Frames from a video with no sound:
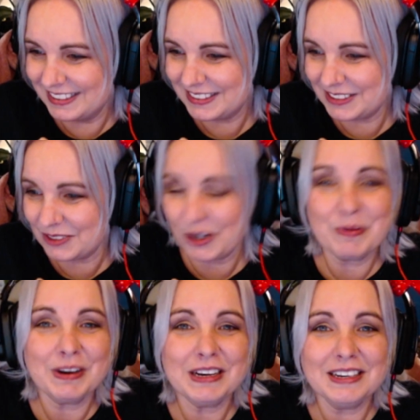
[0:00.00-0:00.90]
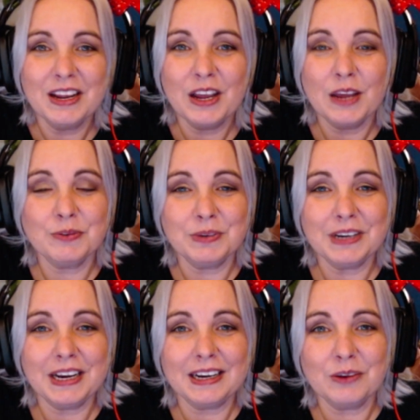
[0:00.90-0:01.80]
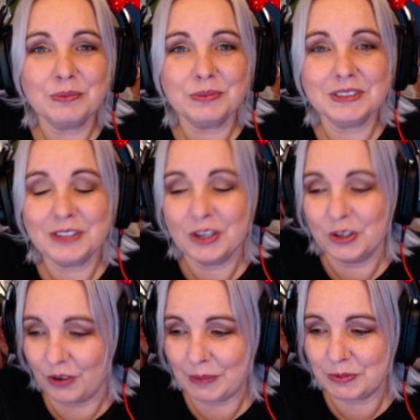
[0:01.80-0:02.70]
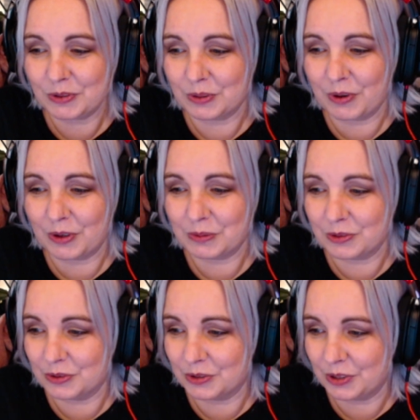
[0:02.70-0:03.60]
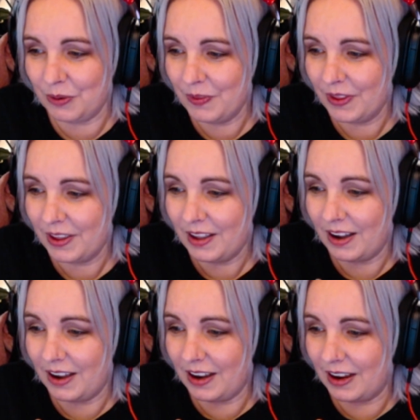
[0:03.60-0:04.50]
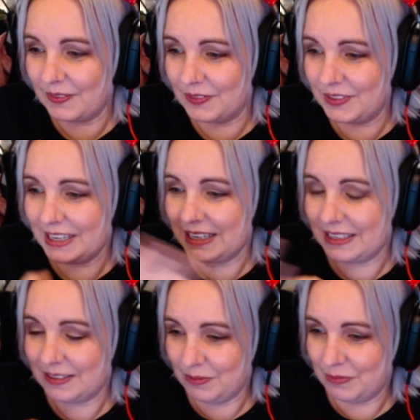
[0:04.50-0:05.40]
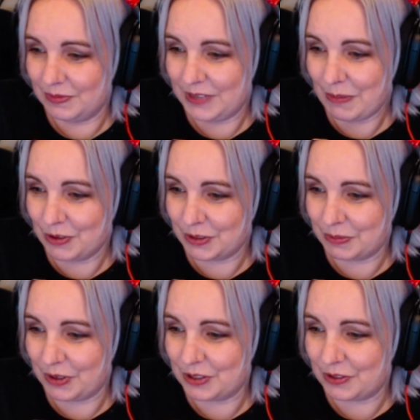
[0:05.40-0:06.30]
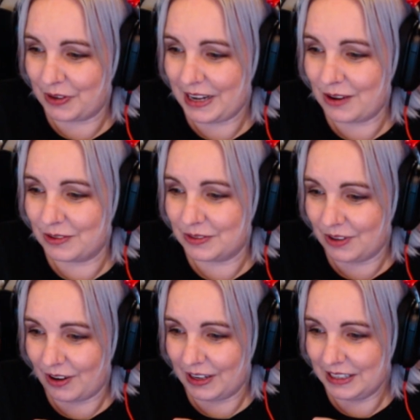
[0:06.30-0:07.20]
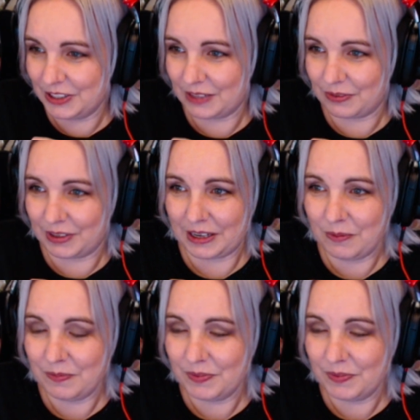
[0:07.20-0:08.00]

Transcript: So come on in. If you want to hang out with us, you're absolutely welcome to do so. Uh, the demos I'm going to try out are in chat right now.